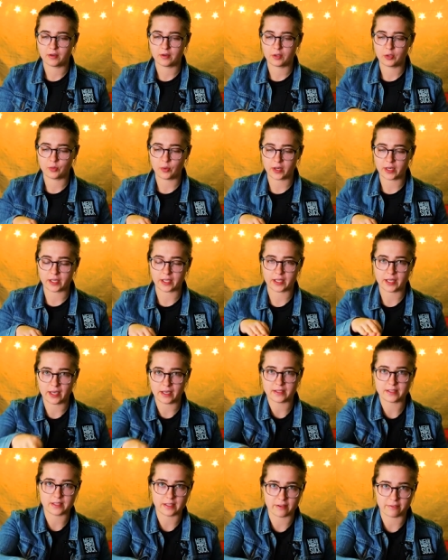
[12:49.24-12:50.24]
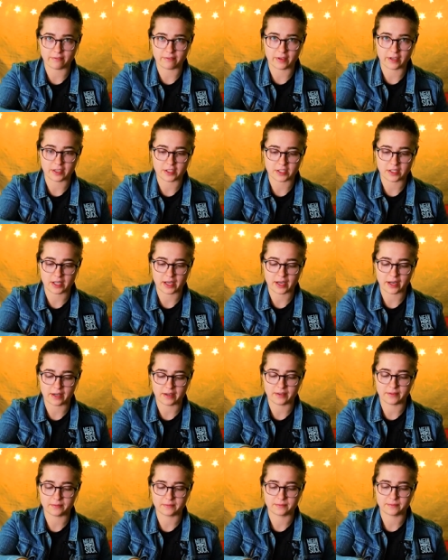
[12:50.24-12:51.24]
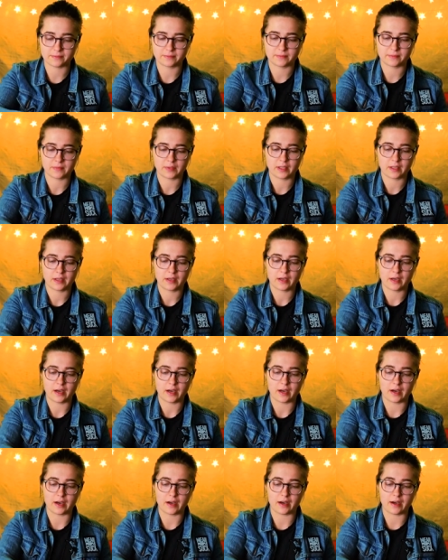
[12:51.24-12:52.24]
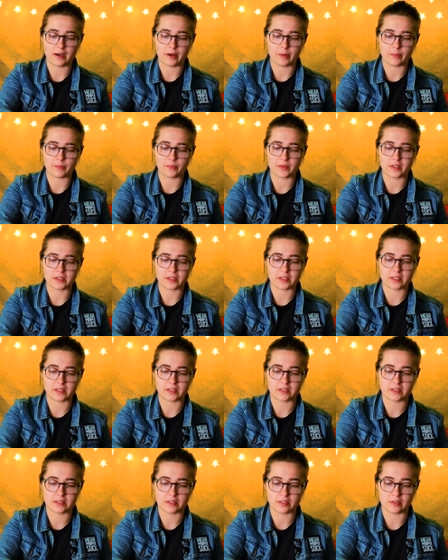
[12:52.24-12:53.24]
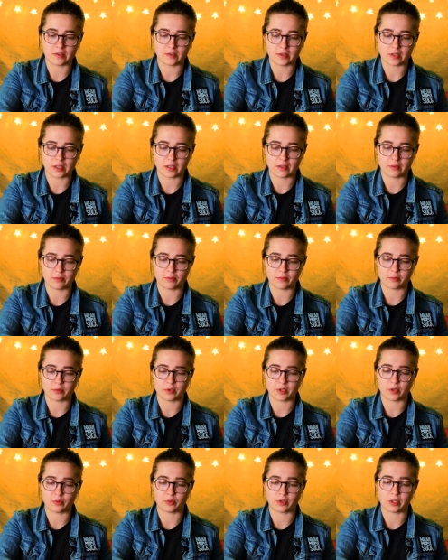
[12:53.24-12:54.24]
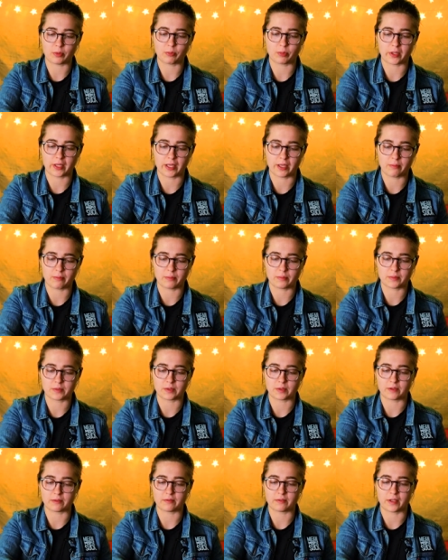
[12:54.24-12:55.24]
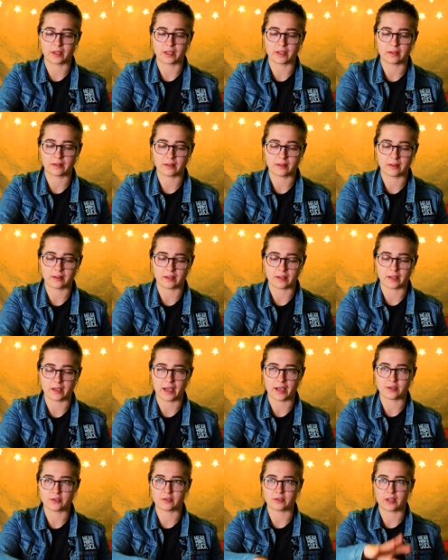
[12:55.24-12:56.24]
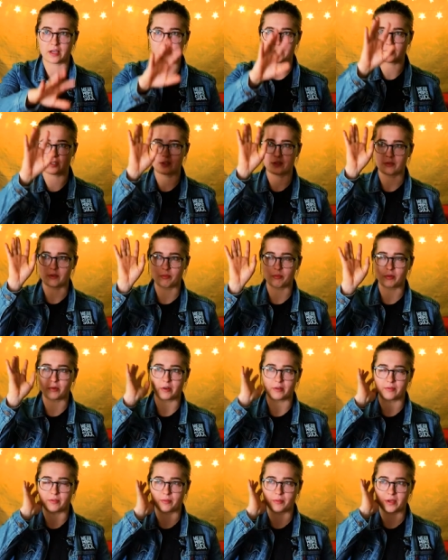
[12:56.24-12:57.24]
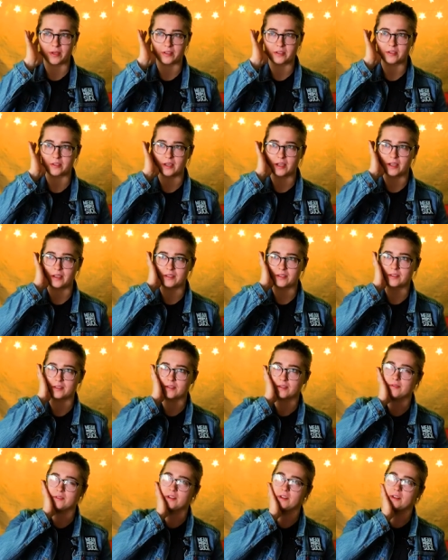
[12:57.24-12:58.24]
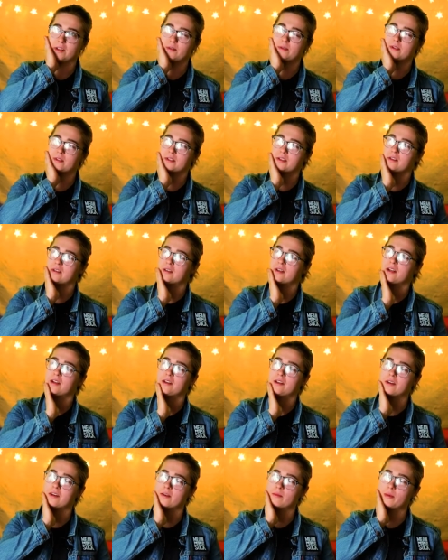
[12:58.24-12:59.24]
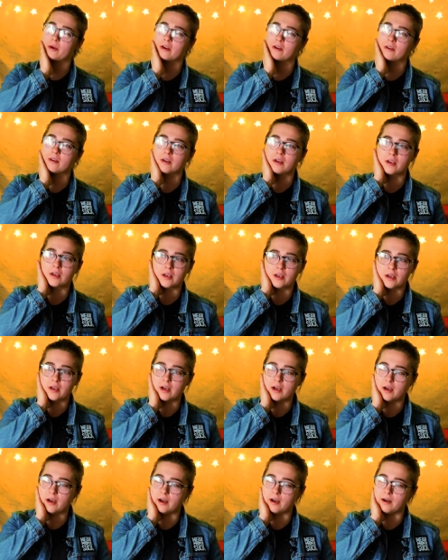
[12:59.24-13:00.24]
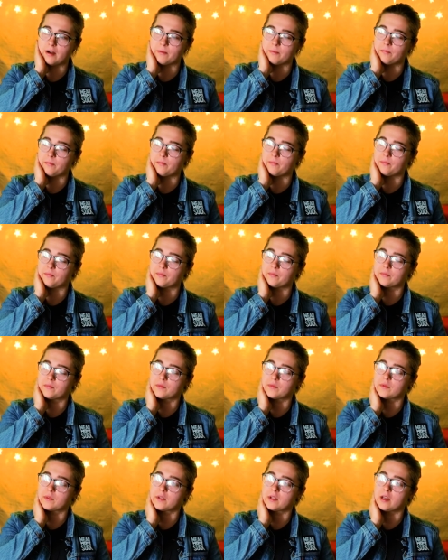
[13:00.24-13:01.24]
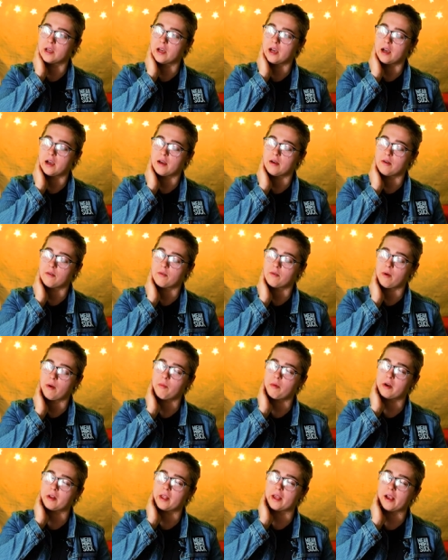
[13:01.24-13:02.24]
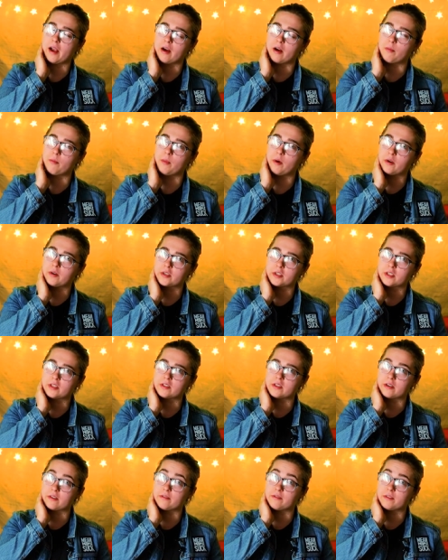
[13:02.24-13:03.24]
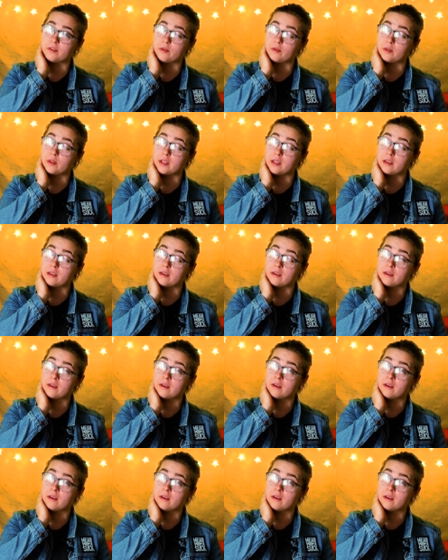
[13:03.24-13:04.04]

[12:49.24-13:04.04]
you want to get to the finish line. This is, you can really blame sort of like the astrological report from yesterday, sort of, you know, like what's going on here about, remember, like, our emotions are fueling,